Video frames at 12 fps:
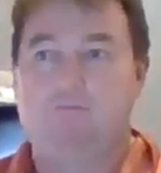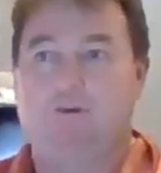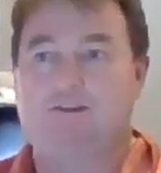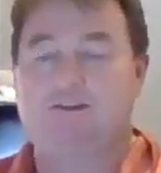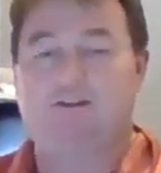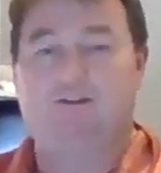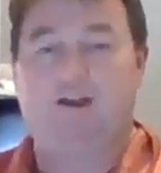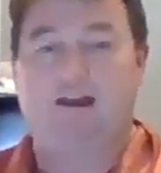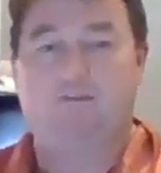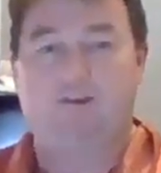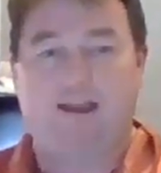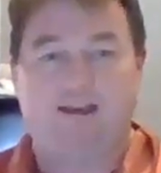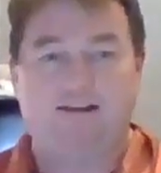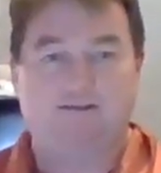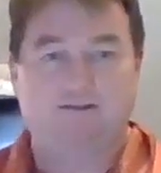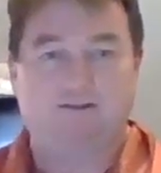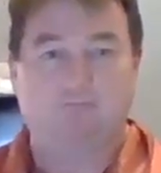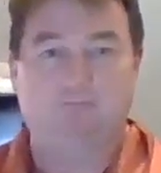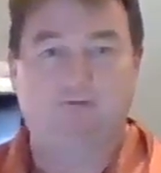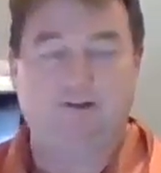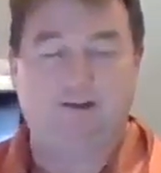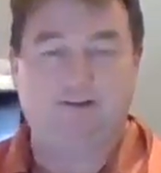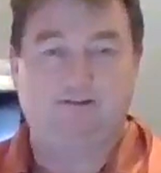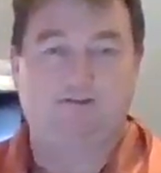but still have it as a
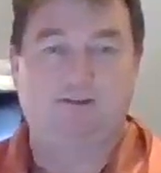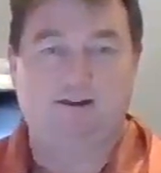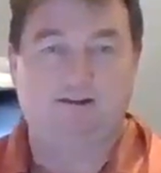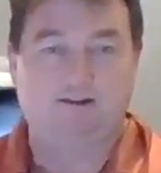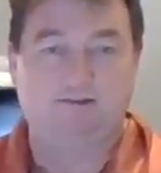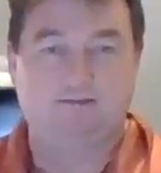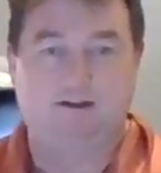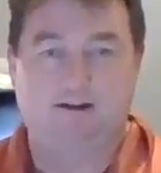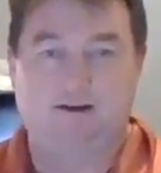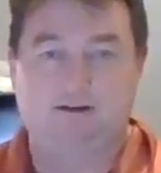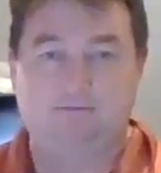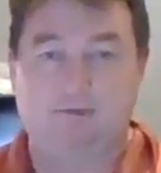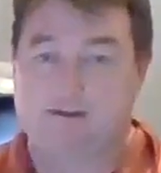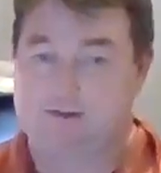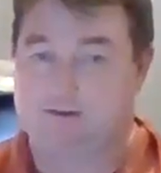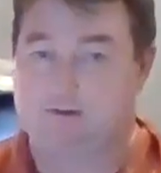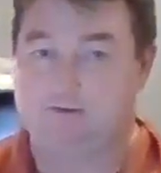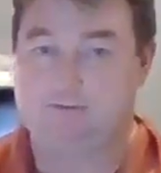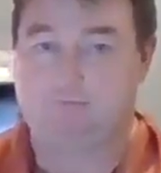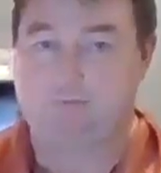complete thick pesto